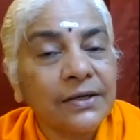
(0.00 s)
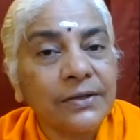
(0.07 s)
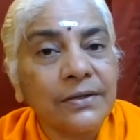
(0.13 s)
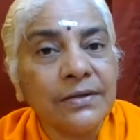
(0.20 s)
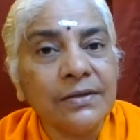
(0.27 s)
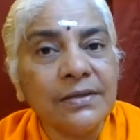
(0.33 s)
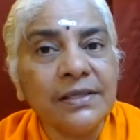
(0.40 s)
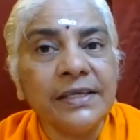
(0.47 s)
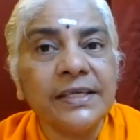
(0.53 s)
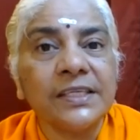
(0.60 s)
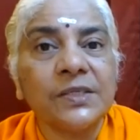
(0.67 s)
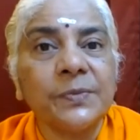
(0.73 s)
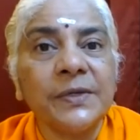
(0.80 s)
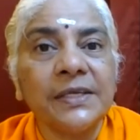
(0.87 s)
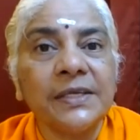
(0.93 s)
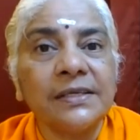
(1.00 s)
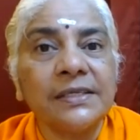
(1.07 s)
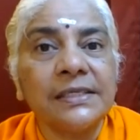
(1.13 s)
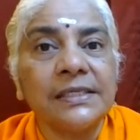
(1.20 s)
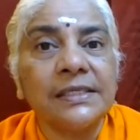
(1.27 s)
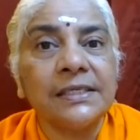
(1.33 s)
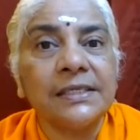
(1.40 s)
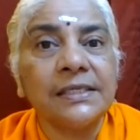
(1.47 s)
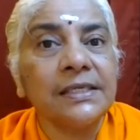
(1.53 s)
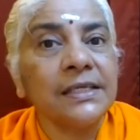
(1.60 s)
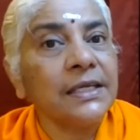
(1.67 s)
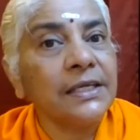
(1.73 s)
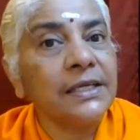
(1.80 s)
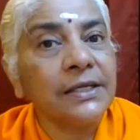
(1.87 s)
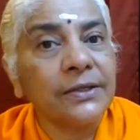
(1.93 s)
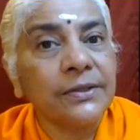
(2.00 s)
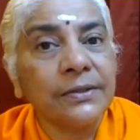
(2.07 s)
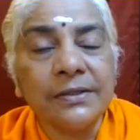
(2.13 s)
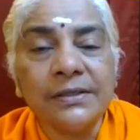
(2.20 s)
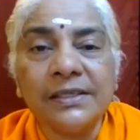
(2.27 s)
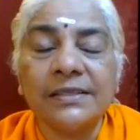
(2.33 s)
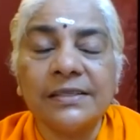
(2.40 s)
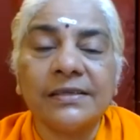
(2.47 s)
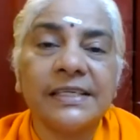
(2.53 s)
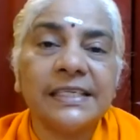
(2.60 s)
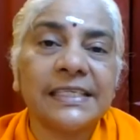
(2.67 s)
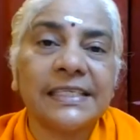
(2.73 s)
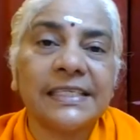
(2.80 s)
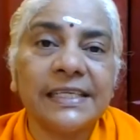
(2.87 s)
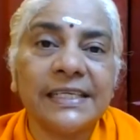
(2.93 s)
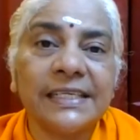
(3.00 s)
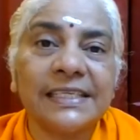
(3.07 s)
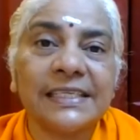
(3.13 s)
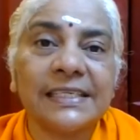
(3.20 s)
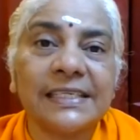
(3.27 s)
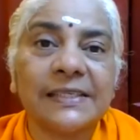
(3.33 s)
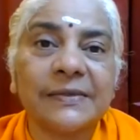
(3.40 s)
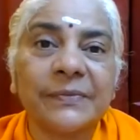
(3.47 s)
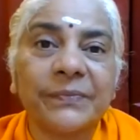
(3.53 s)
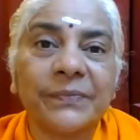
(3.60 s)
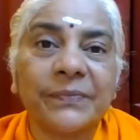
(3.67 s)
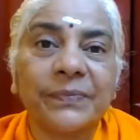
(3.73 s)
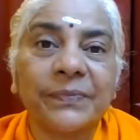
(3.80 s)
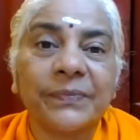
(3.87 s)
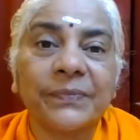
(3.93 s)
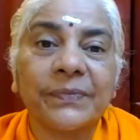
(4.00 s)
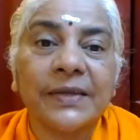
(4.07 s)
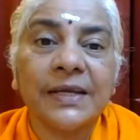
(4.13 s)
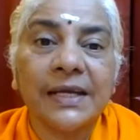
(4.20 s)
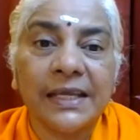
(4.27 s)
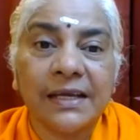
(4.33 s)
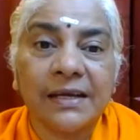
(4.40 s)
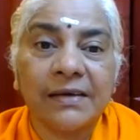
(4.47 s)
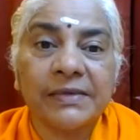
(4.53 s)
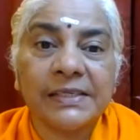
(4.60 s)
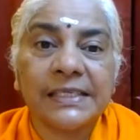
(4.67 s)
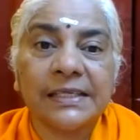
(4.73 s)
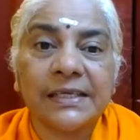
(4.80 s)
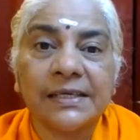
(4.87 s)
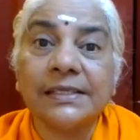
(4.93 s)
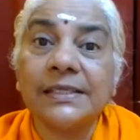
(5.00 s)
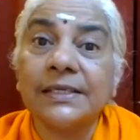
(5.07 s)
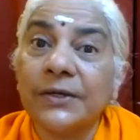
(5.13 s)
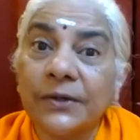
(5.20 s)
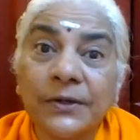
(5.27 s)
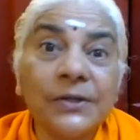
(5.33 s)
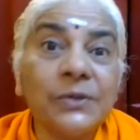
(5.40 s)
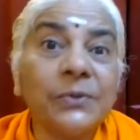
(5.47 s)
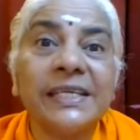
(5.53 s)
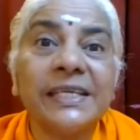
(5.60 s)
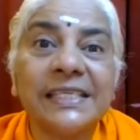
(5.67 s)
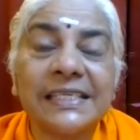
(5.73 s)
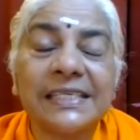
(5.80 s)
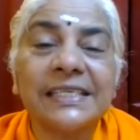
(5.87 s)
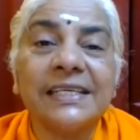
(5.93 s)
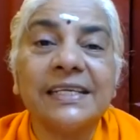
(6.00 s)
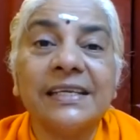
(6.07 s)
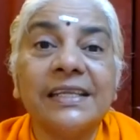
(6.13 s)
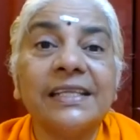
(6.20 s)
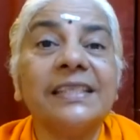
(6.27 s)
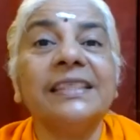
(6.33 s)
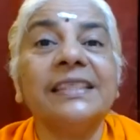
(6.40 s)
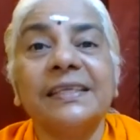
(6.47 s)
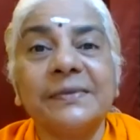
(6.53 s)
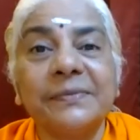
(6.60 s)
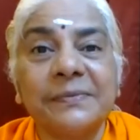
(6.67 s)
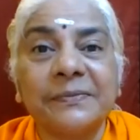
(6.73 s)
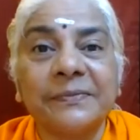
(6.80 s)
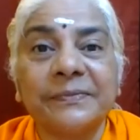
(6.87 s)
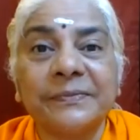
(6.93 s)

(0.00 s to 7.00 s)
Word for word: all the experiences in all the three states and avastas always, nityam.